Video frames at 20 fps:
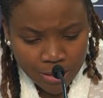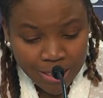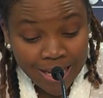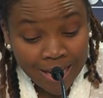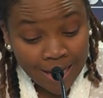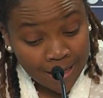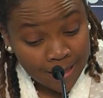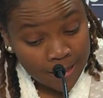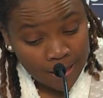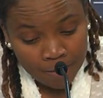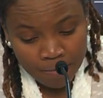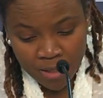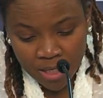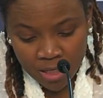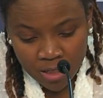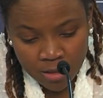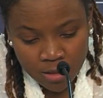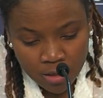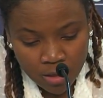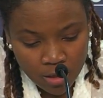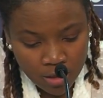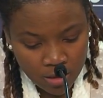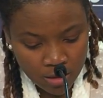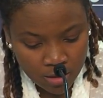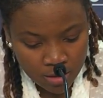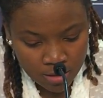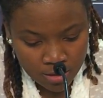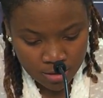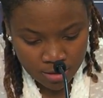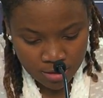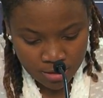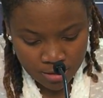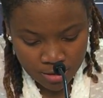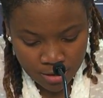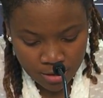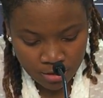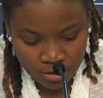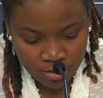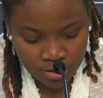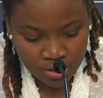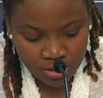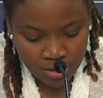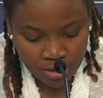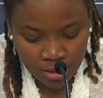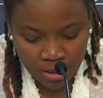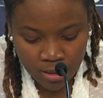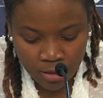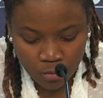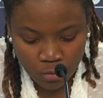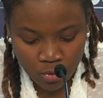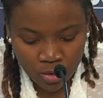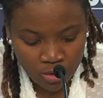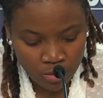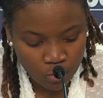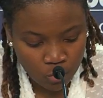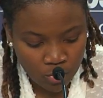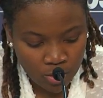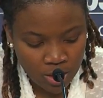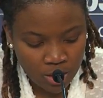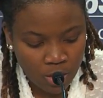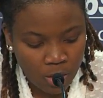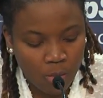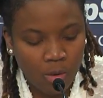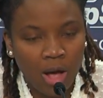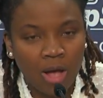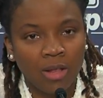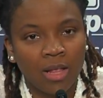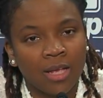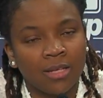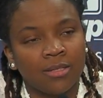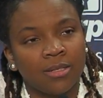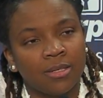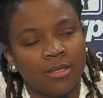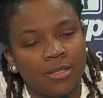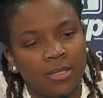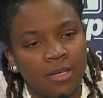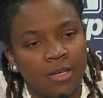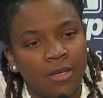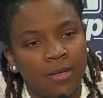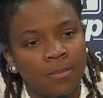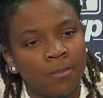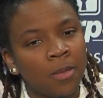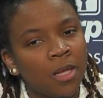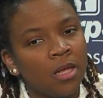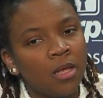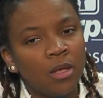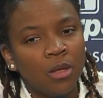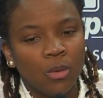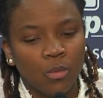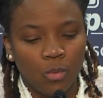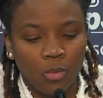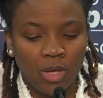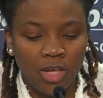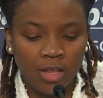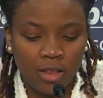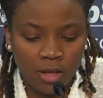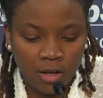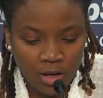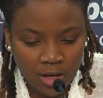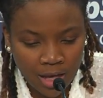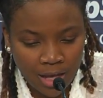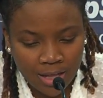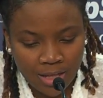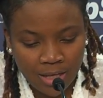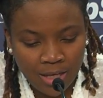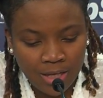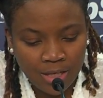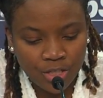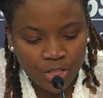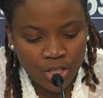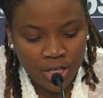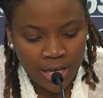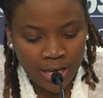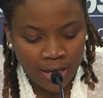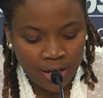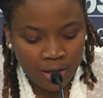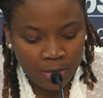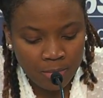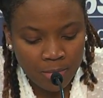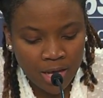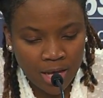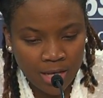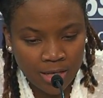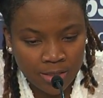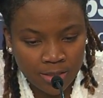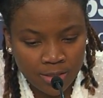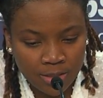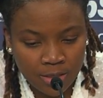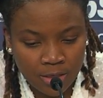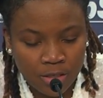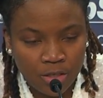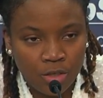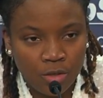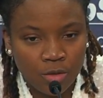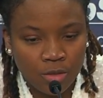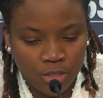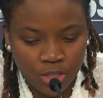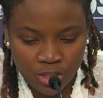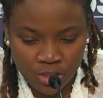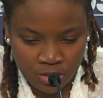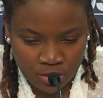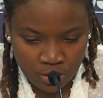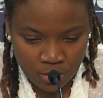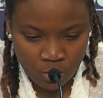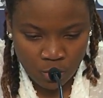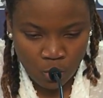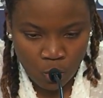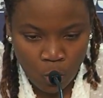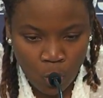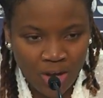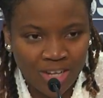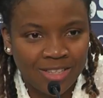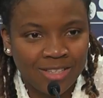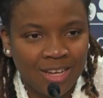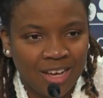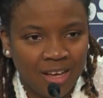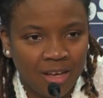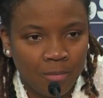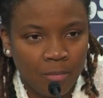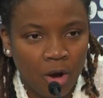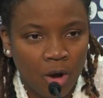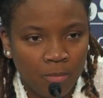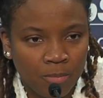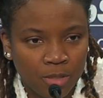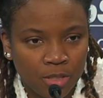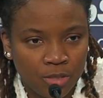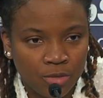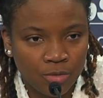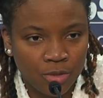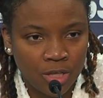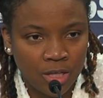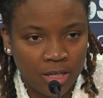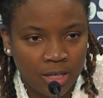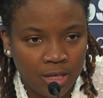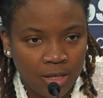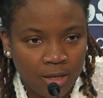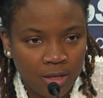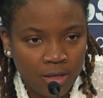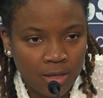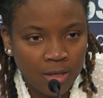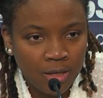Yeah, I mean, here's the thing, when we go out as a team, we look at each game as just a one-time opportunity.